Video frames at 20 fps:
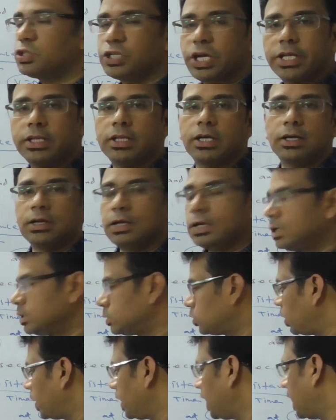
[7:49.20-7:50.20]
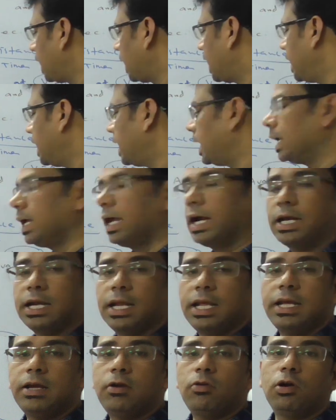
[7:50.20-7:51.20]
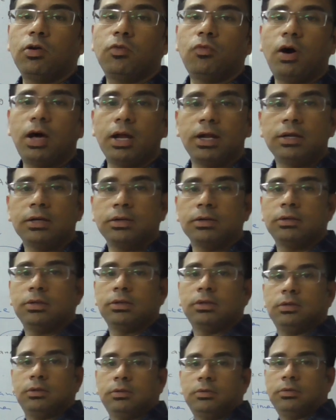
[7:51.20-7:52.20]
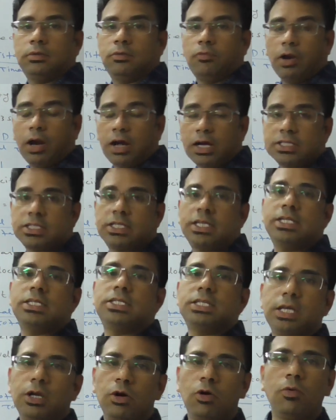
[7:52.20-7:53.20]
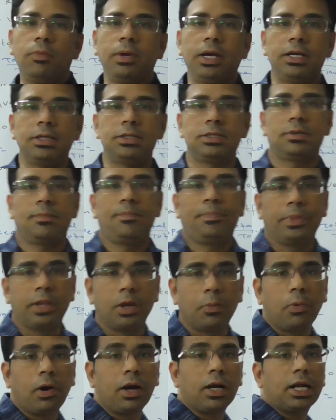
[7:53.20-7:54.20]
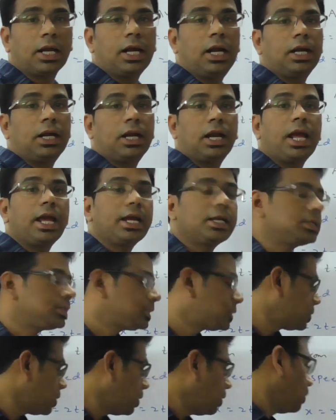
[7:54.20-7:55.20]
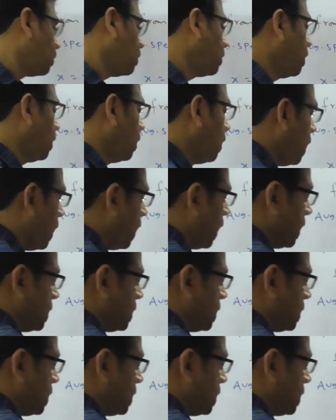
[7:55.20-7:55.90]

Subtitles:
to check that. So here clearly at t equal 1, velocity 0 means the particle takes turn at